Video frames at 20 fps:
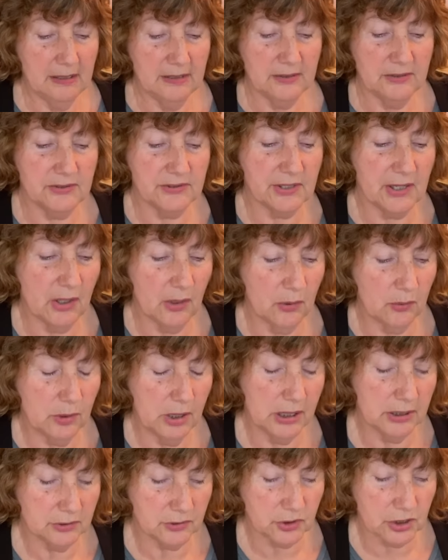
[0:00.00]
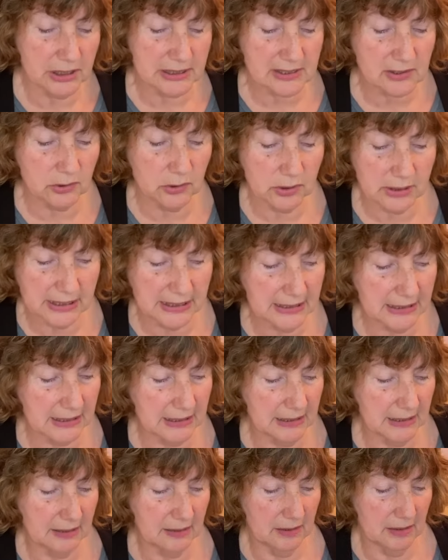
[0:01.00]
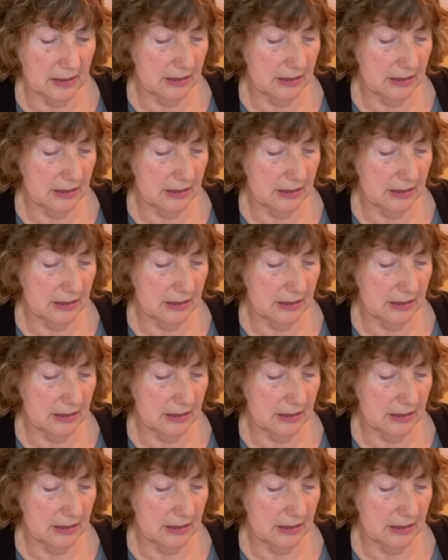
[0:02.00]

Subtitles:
So just looking at